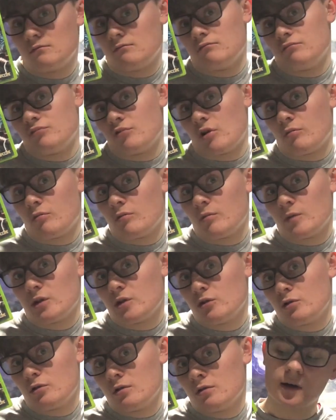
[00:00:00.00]
Probably
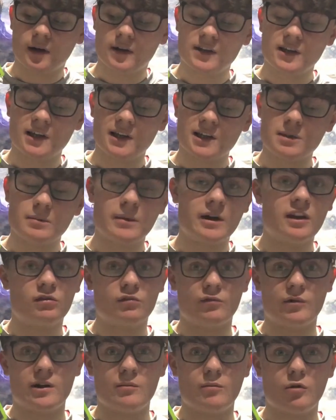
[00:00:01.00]
good. Seeing as they made
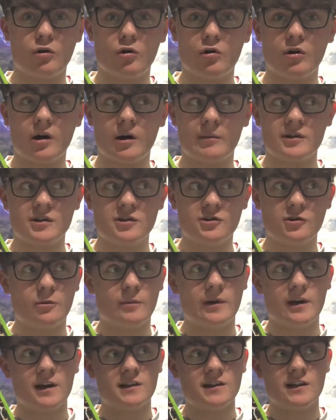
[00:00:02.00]
3 more, I'm
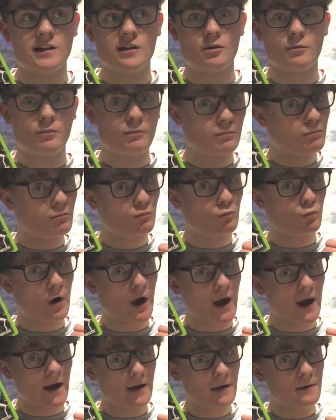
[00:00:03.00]
assuming it's either
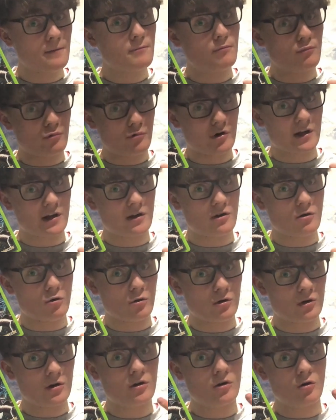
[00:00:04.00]
A, pretty
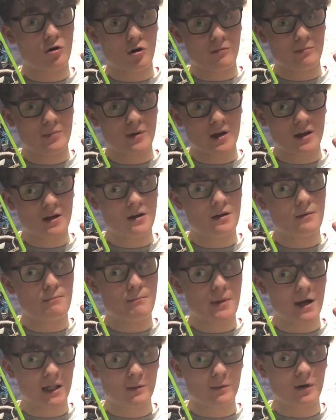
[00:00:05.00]
good, or B,
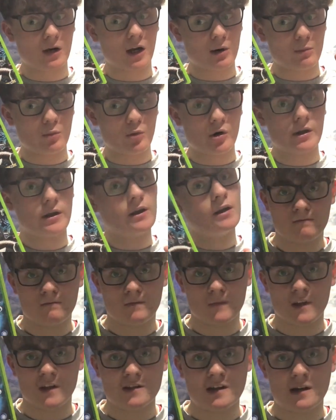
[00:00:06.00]
made them a lot of money.
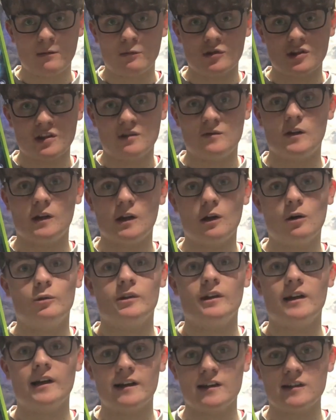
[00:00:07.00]
This game doesn't even know
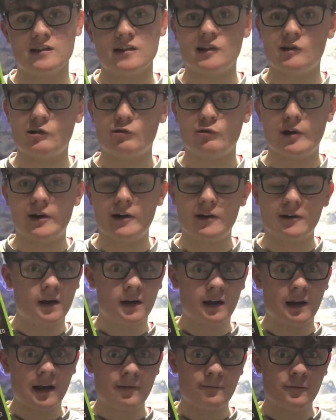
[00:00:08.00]
the legacy it created.
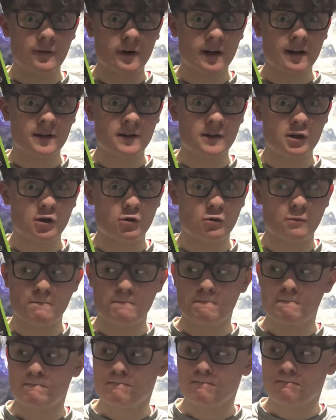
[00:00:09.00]
Left 4 Dead 2.
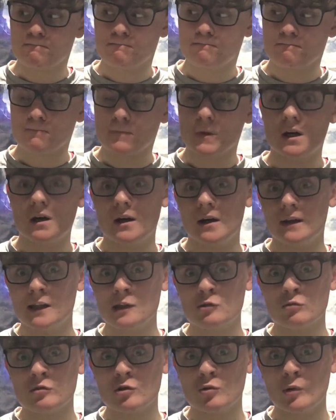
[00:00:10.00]

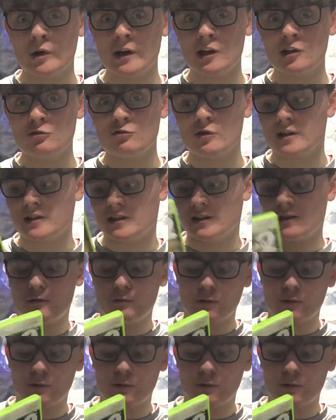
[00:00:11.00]
This one's quite interesting.